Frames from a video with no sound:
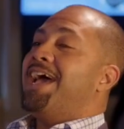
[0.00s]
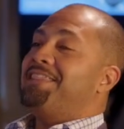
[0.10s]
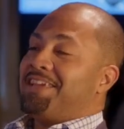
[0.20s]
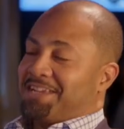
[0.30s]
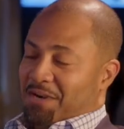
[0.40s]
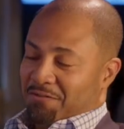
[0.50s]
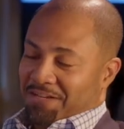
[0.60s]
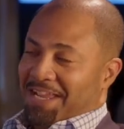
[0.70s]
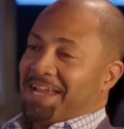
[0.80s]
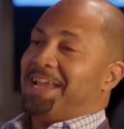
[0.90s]
And then
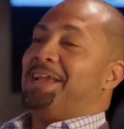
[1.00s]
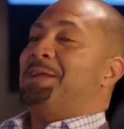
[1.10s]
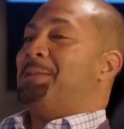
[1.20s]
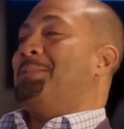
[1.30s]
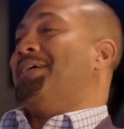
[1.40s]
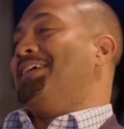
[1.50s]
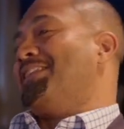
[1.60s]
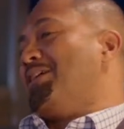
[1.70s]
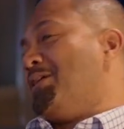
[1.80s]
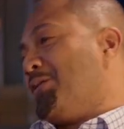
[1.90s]
COVID came, and
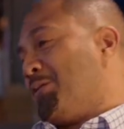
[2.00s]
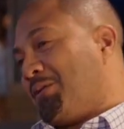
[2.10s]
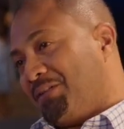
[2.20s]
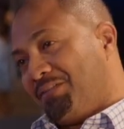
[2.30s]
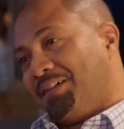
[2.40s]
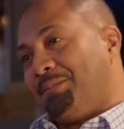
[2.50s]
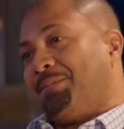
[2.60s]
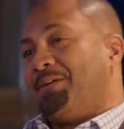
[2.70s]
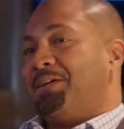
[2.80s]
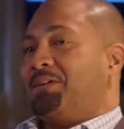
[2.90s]
then the whole world fell
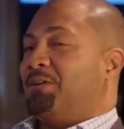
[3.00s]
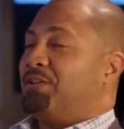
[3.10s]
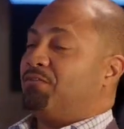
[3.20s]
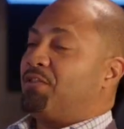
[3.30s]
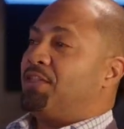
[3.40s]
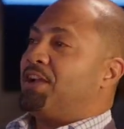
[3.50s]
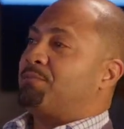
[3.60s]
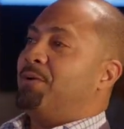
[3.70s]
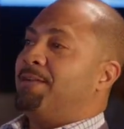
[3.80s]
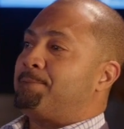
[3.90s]
apart and all different
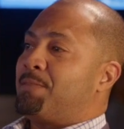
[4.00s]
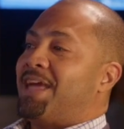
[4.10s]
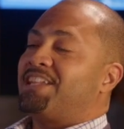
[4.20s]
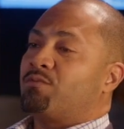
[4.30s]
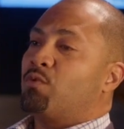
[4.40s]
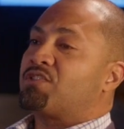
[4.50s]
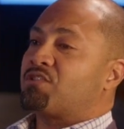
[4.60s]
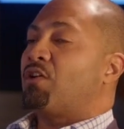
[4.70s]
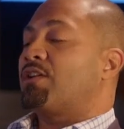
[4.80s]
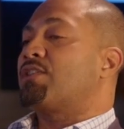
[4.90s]
things. But that's what
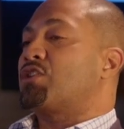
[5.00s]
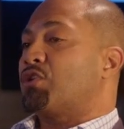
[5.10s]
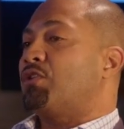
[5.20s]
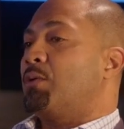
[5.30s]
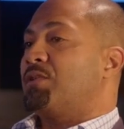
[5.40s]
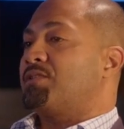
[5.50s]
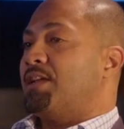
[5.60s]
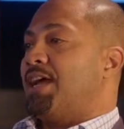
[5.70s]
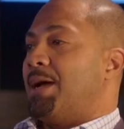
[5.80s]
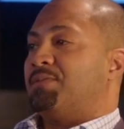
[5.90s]
started the journey with
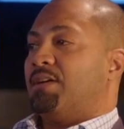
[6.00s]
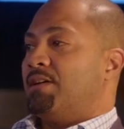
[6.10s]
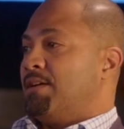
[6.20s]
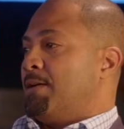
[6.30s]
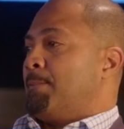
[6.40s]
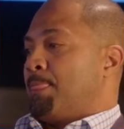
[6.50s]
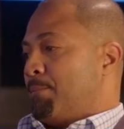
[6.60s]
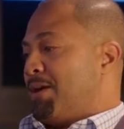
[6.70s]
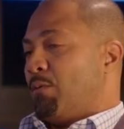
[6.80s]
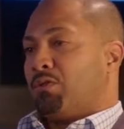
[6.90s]
Synapse. I
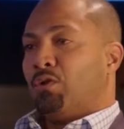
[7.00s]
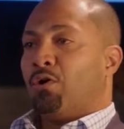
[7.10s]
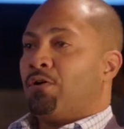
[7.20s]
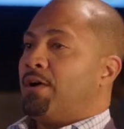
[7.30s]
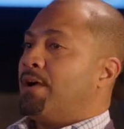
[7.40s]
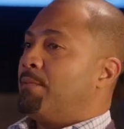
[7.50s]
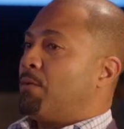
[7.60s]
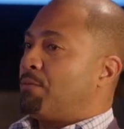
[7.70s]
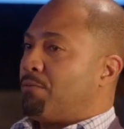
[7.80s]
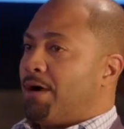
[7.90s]
met with Lauren, met
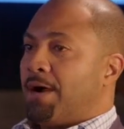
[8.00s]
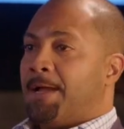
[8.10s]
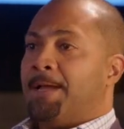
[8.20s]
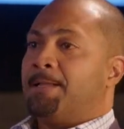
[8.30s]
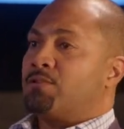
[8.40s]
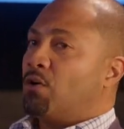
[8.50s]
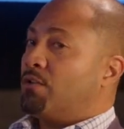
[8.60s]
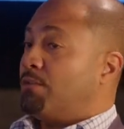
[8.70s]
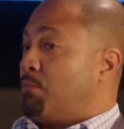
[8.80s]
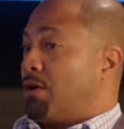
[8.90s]
with Brian,
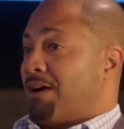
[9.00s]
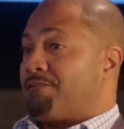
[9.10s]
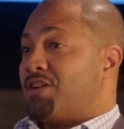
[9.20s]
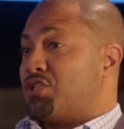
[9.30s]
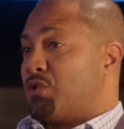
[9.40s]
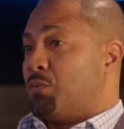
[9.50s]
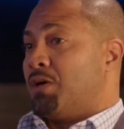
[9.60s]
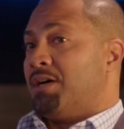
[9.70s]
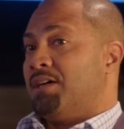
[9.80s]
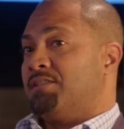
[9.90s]
told them what our vision
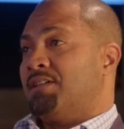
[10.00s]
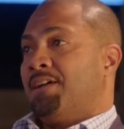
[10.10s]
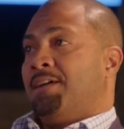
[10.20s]
was.